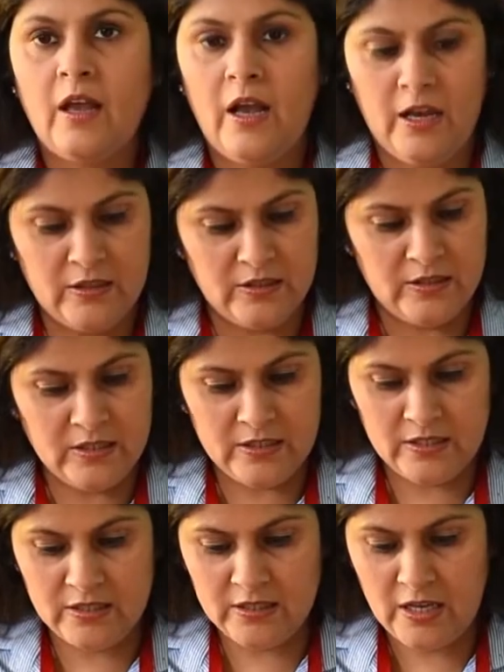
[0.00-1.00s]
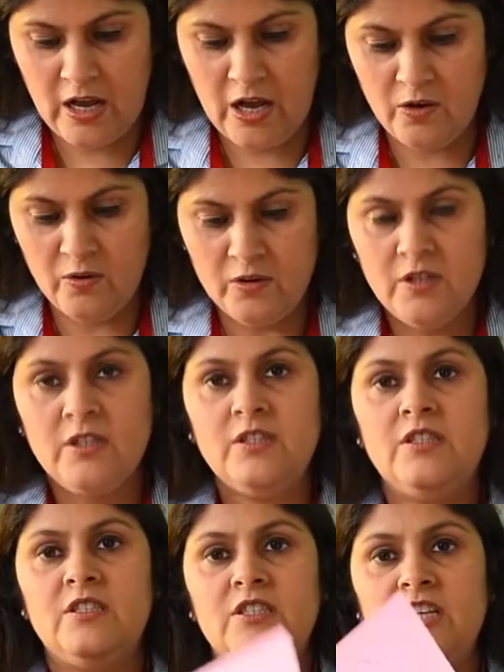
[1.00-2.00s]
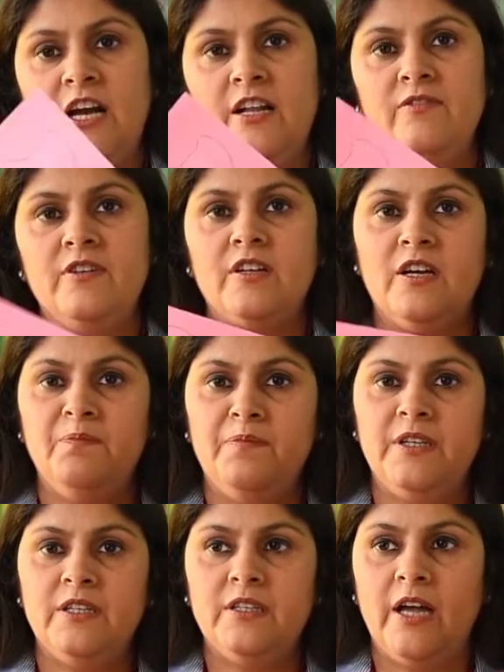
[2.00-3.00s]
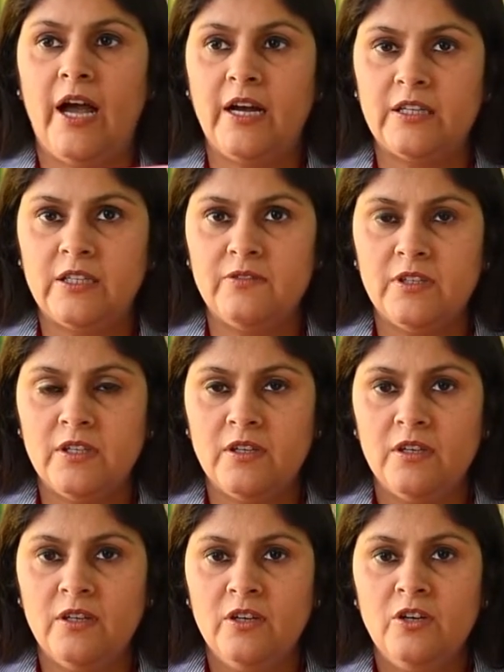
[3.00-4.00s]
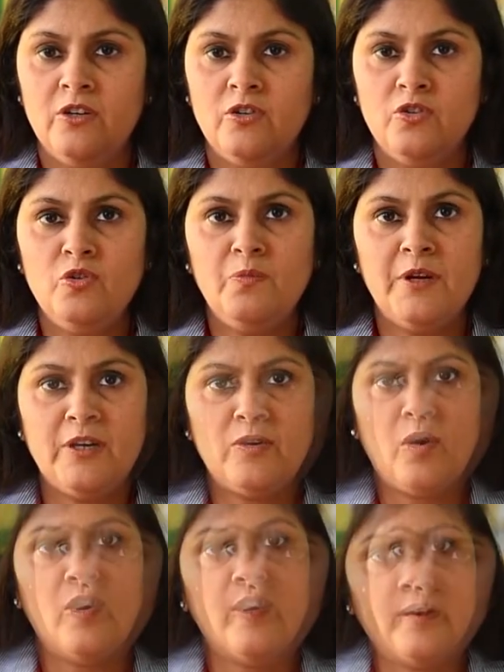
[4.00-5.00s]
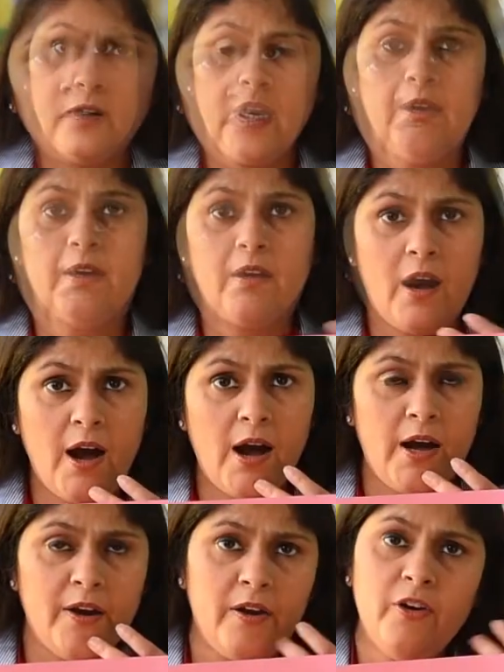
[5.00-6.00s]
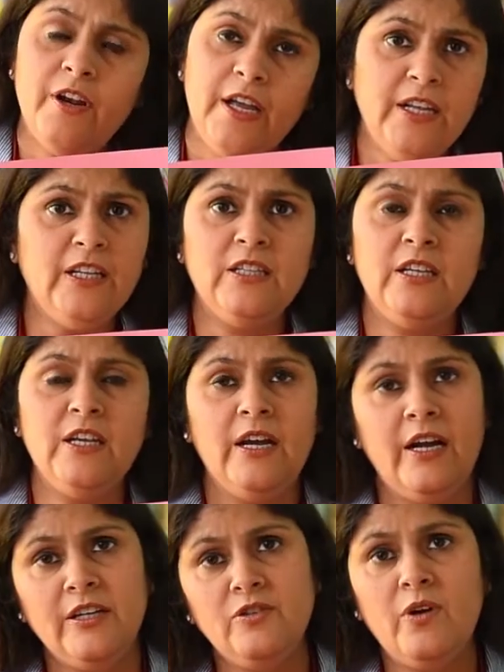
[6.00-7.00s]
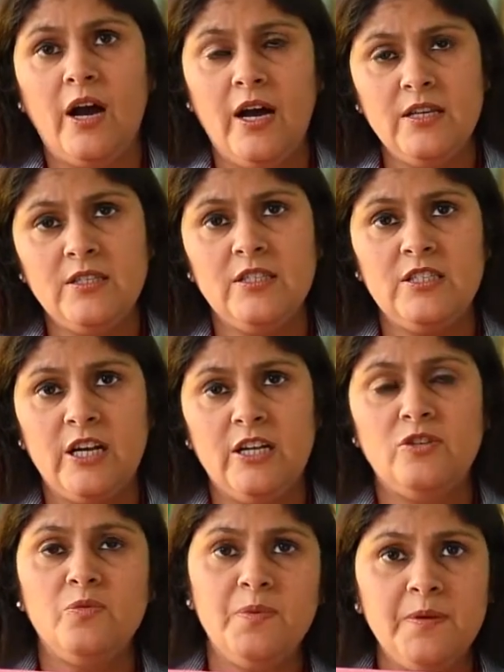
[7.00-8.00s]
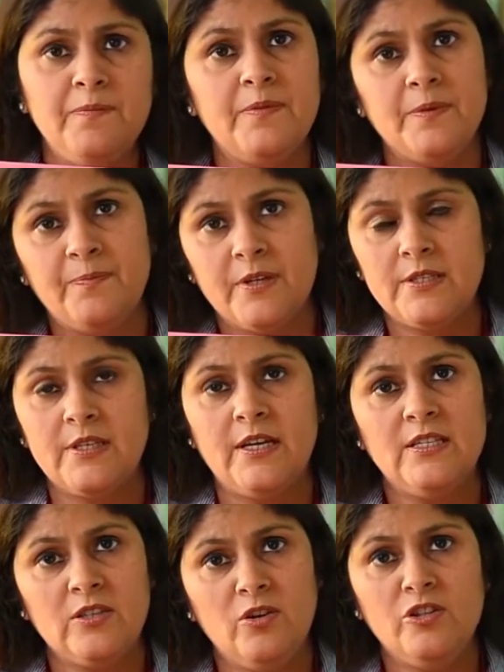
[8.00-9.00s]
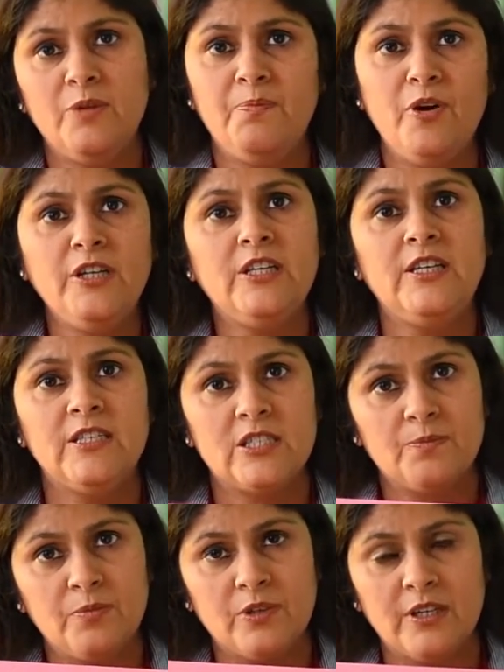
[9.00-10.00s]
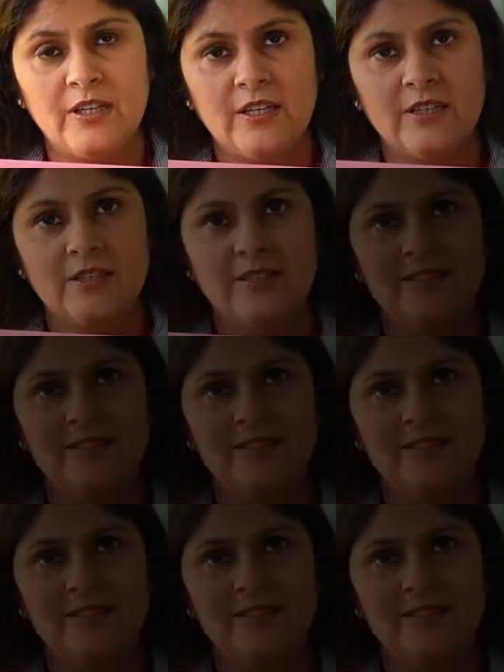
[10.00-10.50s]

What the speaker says: And this is how the child will complete the activity. You may draw a card or anything, and you ask the child to be precise on the point he is putting it.